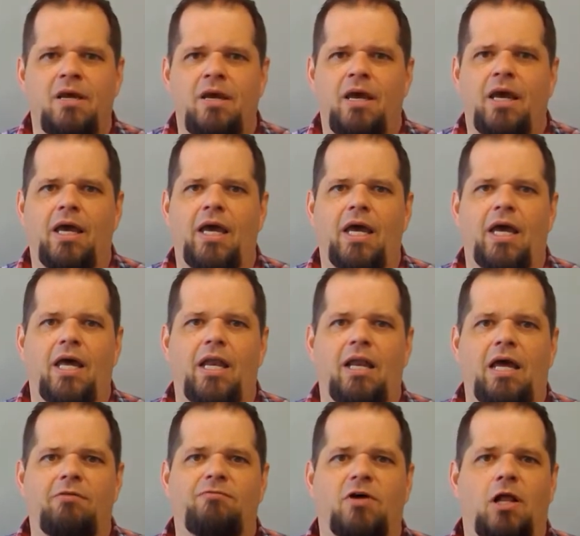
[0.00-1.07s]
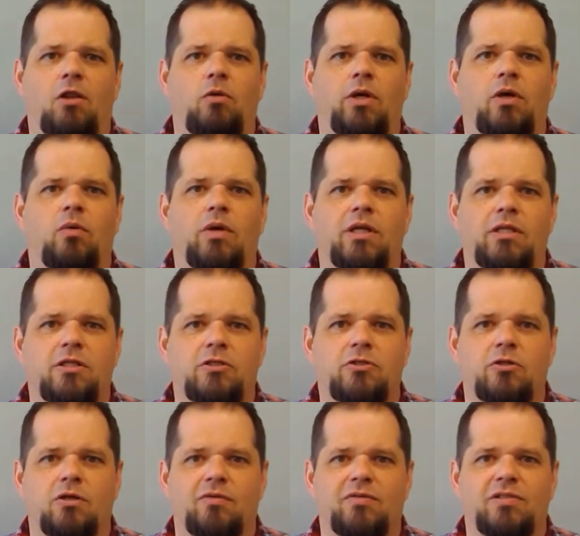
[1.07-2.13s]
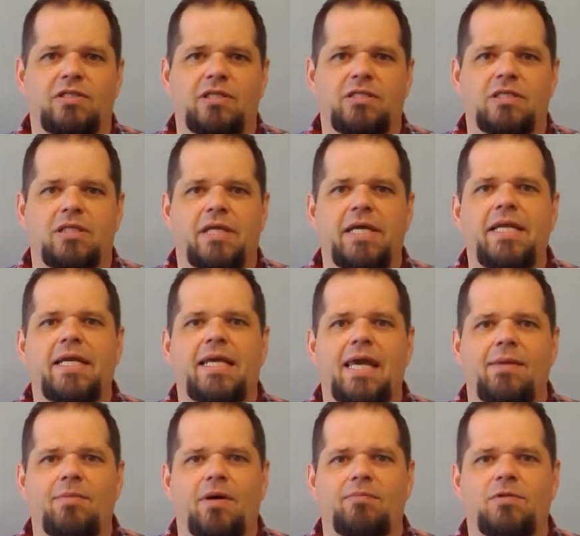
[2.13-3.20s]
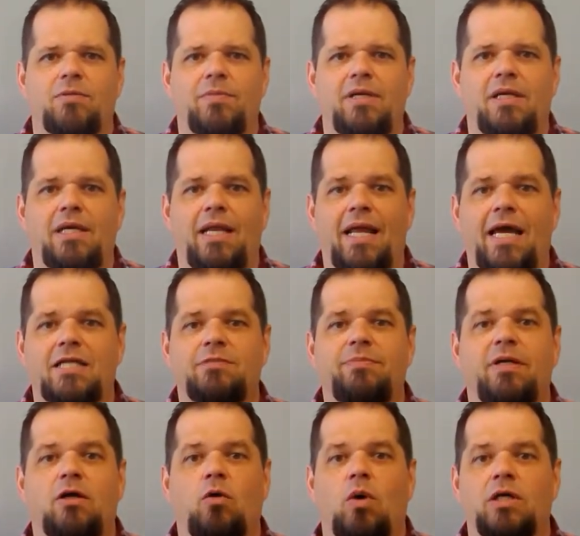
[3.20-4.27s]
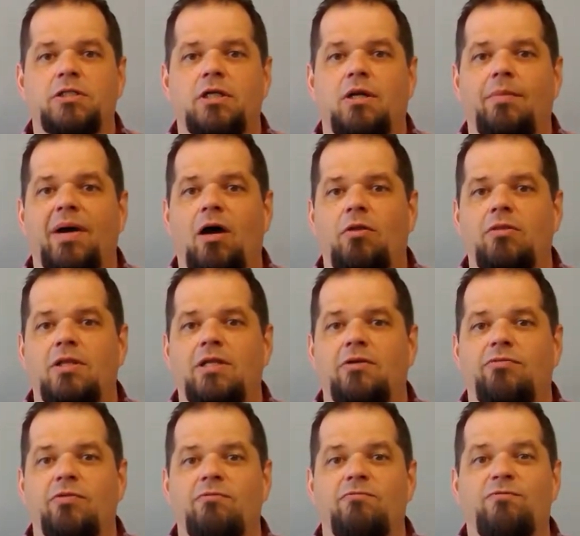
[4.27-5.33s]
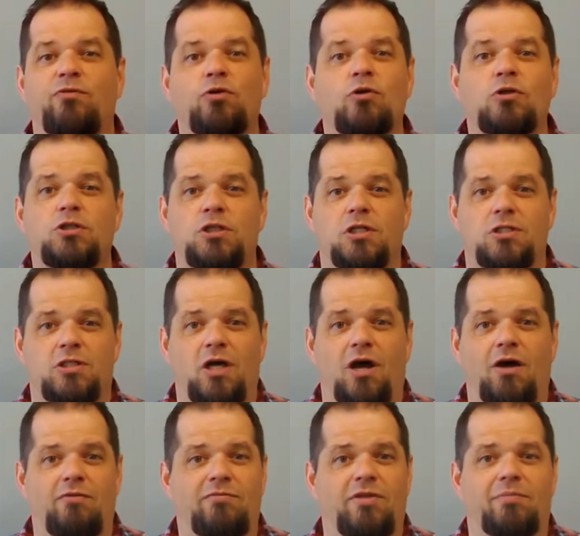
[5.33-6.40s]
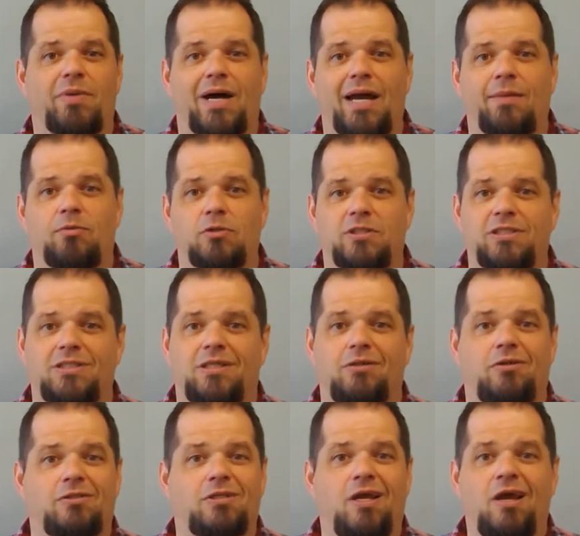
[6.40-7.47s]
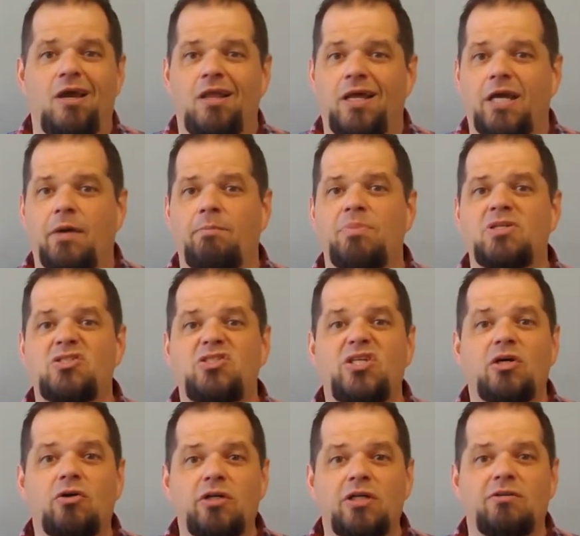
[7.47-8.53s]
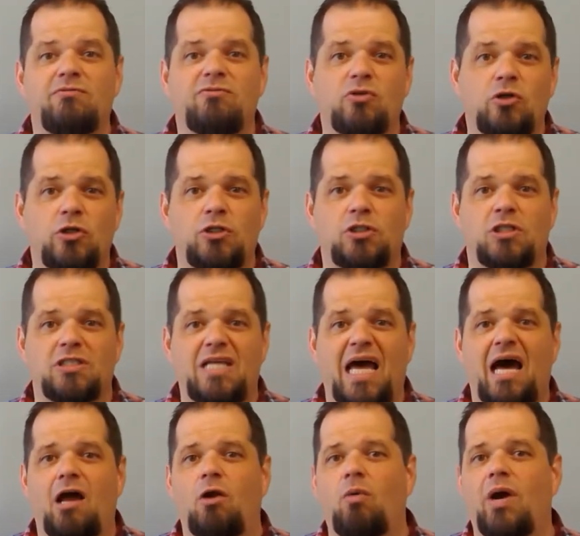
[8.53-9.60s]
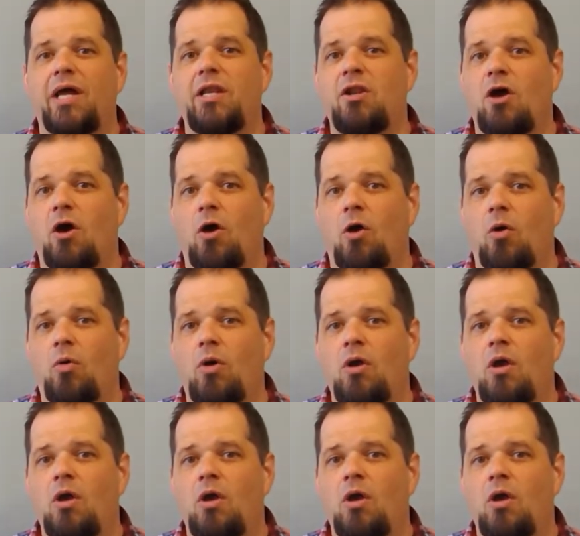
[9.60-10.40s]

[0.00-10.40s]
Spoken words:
And following one of the services, a lady came up to me and asked me a question about the different versions of the Bible. She said, there's like a bazillion versions. How do I know